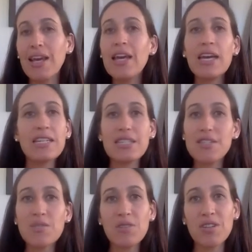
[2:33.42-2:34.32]
It
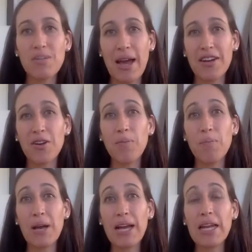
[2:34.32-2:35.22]
doesn't really matter,
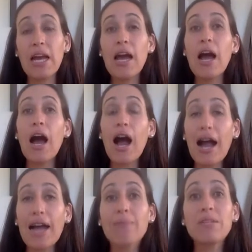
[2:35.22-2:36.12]
but
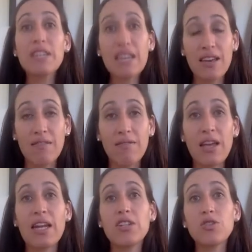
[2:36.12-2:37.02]
I believe
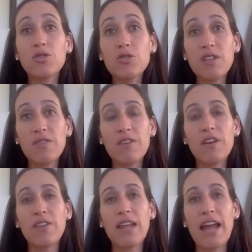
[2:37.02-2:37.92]
and I truly
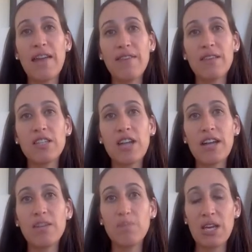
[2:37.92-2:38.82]
feel that having the
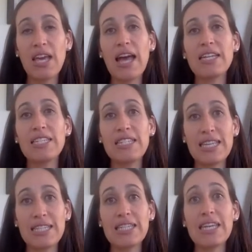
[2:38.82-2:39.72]
child being at a
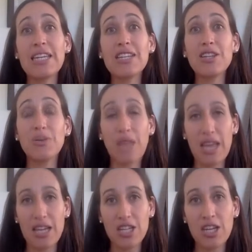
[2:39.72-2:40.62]
designated
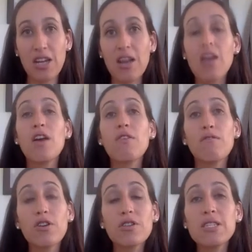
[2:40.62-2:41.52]
location
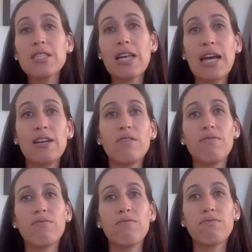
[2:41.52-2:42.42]
versus kind of
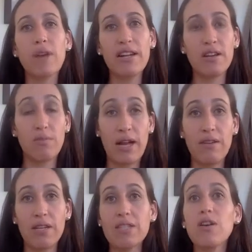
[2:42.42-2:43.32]
running
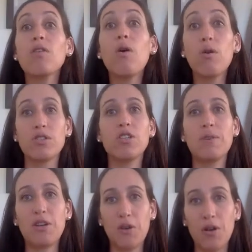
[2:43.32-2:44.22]
around is our
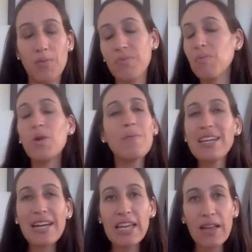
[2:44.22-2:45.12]
ultimate goal. We
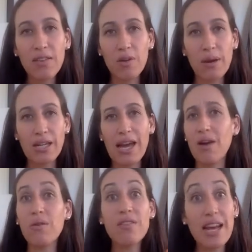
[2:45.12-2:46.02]
might not get there right
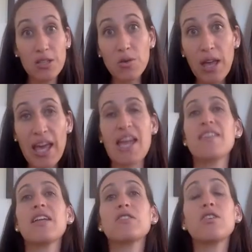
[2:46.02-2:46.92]
now. That's okay.
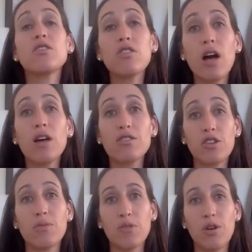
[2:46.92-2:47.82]
That's our
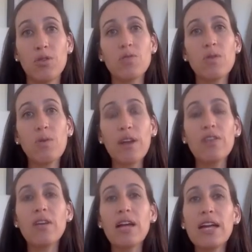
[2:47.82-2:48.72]
long-term goal. So I want you
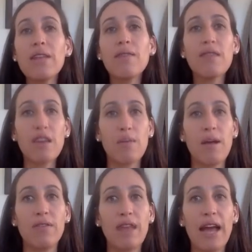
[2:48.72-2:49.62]
to kind of think
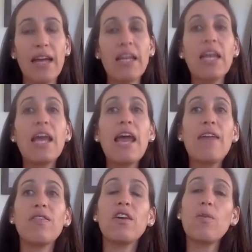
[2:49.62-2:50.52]
about that
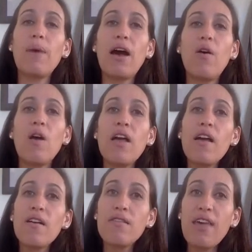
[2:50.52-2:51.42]
and think about
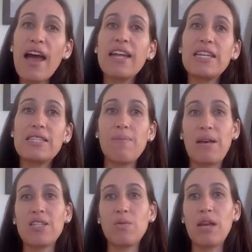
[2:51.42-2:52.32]
that is the
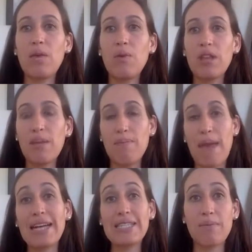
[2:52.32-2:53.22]
best way to really
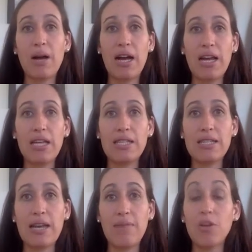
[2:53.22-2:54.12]
maximize
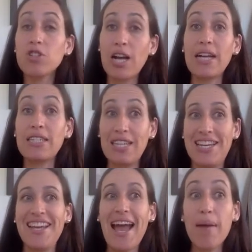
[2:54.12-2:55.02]
your child
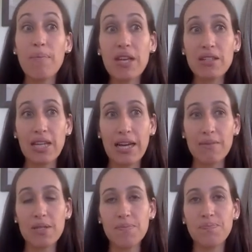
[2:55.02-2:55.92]
eating at meal
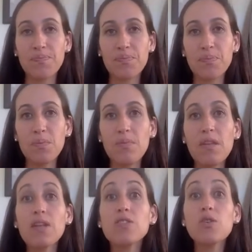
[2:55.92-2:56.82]
times.
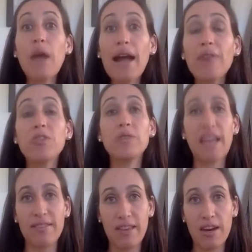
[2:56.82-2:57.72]
So how do we
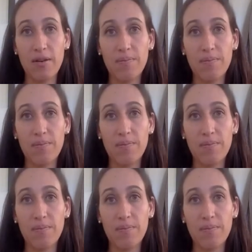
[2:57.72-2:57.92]
get there?